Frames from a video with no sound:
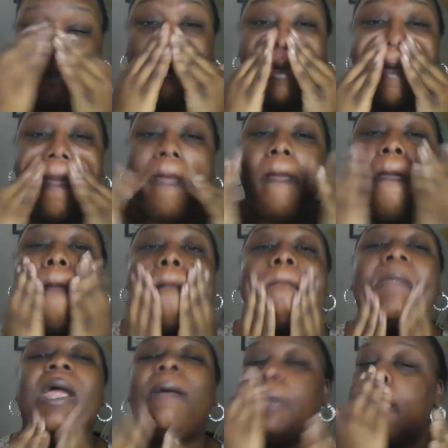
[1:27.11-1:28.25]
but
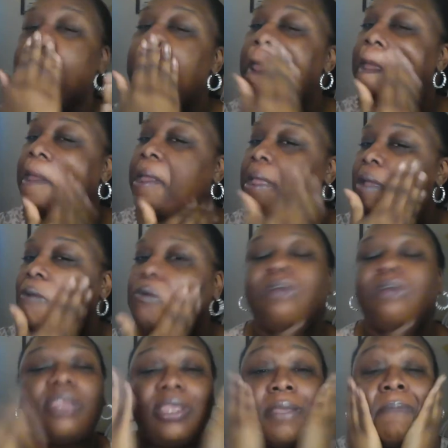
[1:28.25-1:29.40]
probably
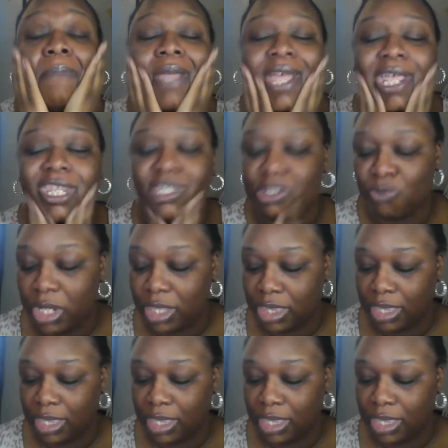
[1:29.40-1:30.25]
work the best with